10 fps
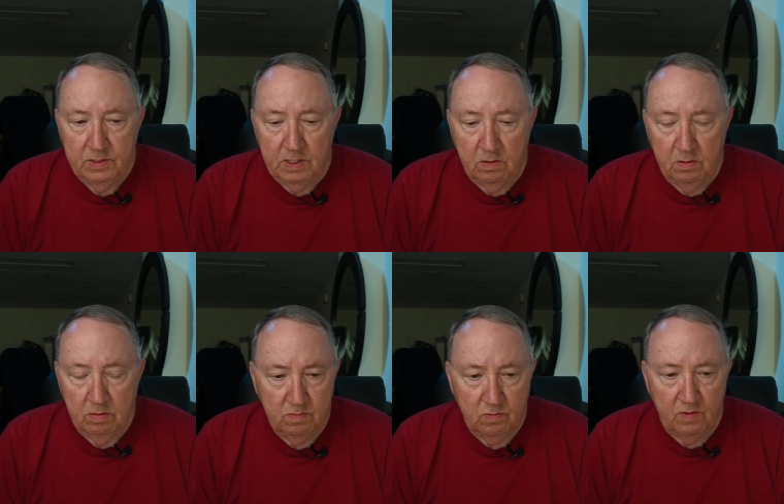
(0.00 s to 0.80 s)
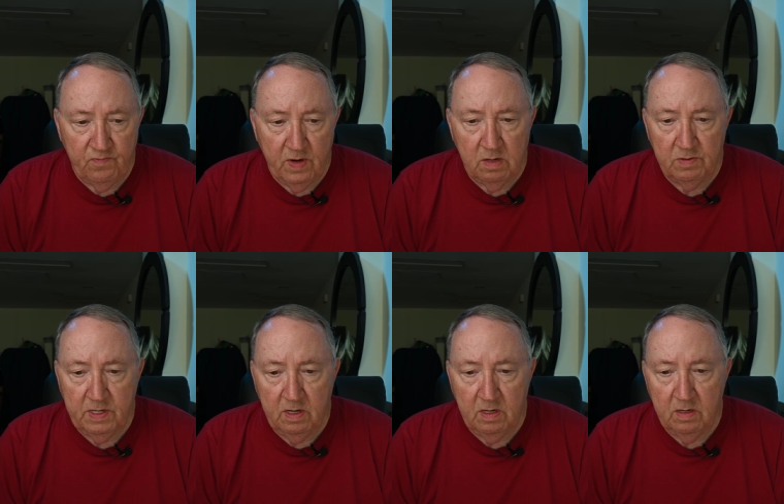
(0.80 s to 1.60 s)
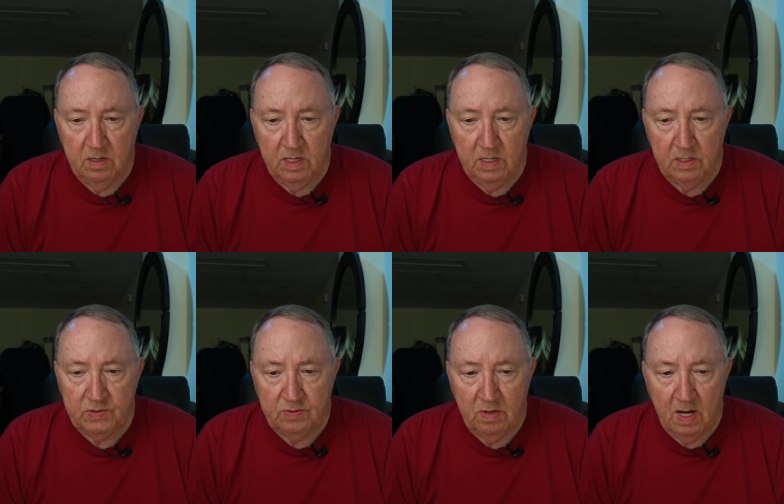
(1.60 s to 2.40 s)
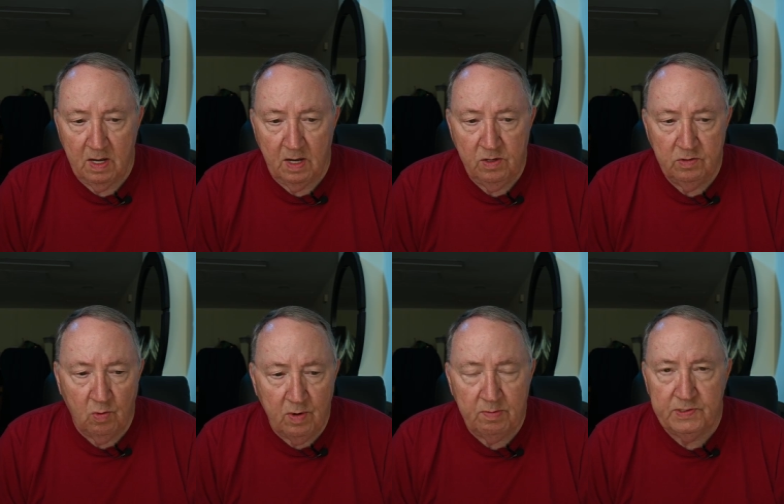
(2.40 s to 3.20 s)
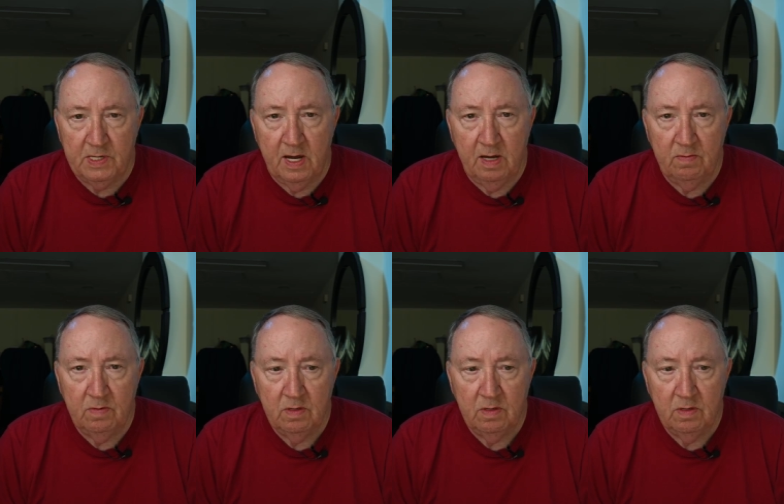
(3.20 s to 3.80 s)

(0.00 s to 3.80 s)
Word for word: So, what follows here is I, I use a website.